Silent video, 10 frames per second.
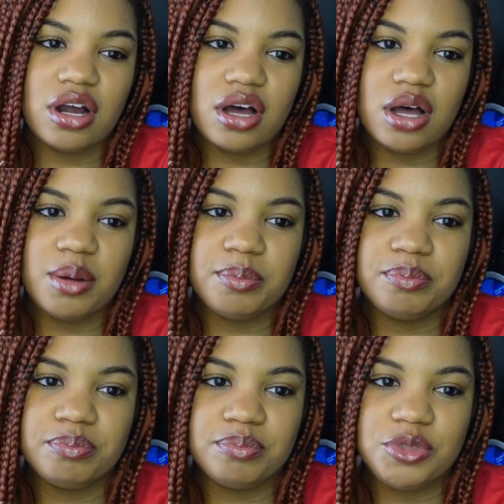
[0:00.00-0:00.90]
Um,
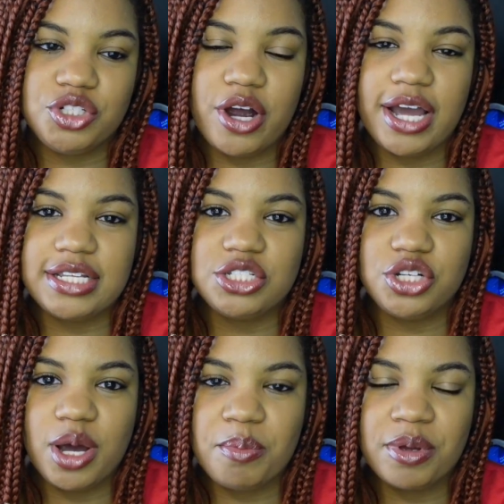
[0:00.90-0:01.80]
trying to
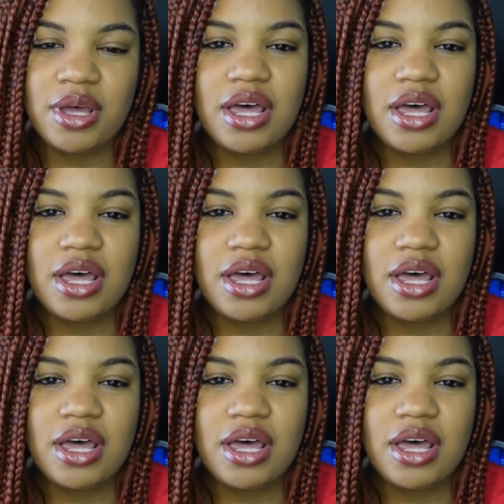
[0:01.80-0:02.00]
jump,